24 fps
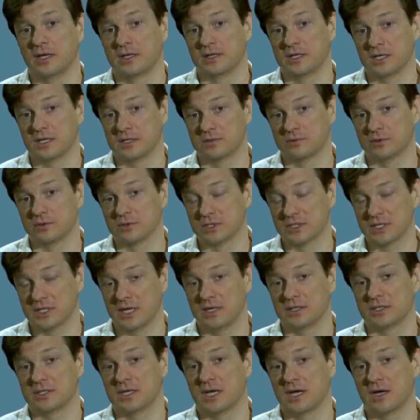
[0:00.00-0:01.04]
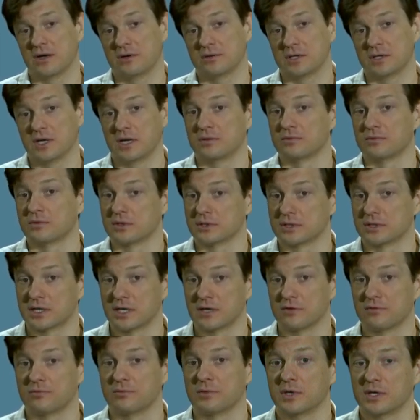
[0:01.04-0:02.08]
that will stand out and will
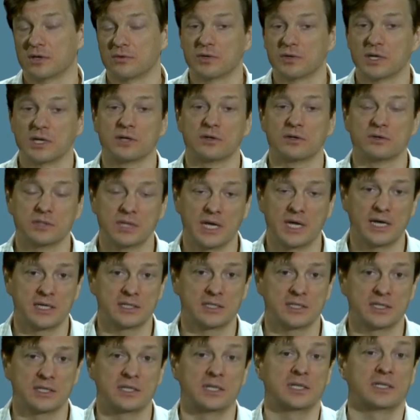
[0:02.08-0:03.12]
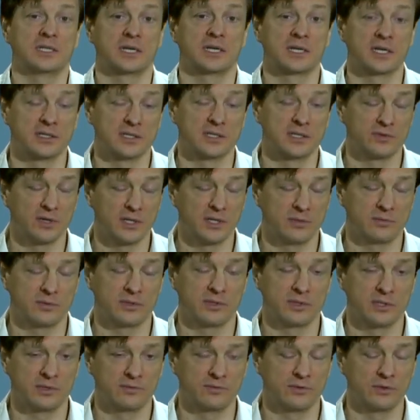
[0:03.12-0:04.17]
give me a really good asset that I can develop
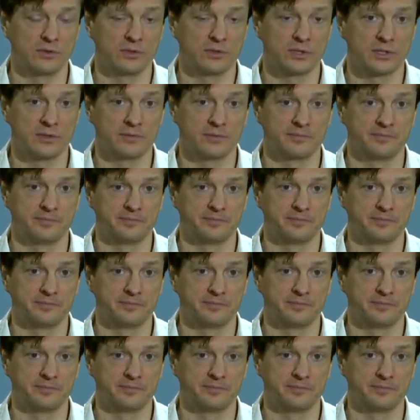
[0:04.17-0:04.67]
in the future.